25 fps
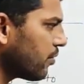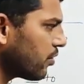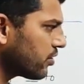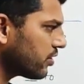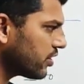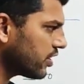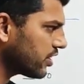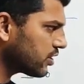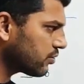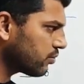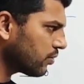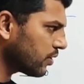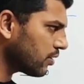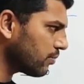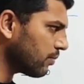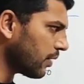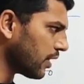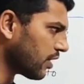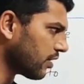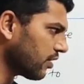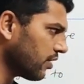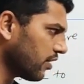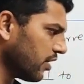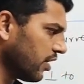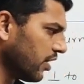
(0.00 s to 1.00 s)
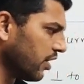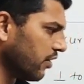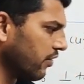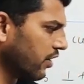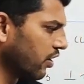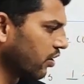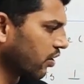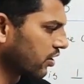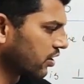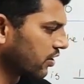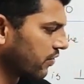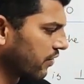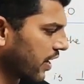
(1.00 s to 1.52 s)
on this one, but here we
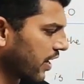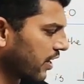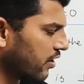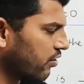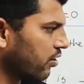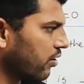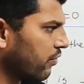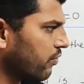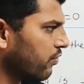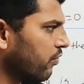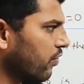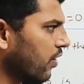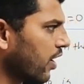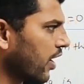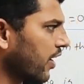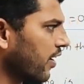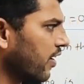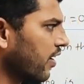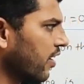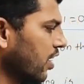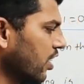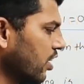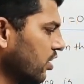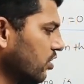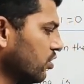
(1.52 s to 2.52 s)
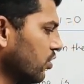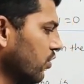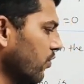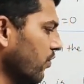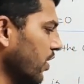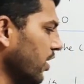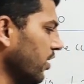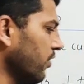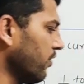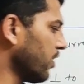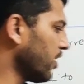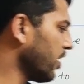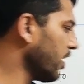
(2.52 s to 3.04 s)
got the value of y. So whenever